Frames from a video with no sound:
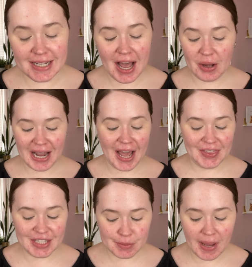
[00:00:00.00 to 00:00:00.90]
down
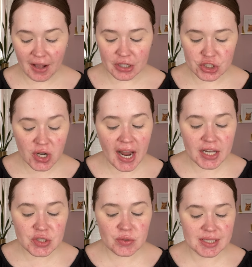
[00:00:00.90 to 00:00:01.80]
at this palette,
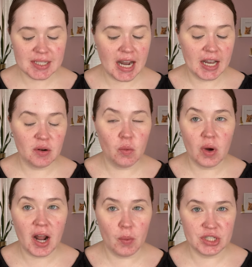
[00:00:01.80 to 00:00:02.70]
trying to decide
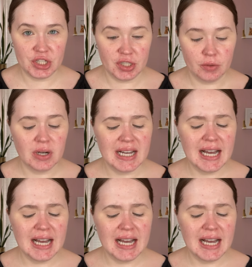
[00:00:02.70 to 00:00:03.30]
what I want to do.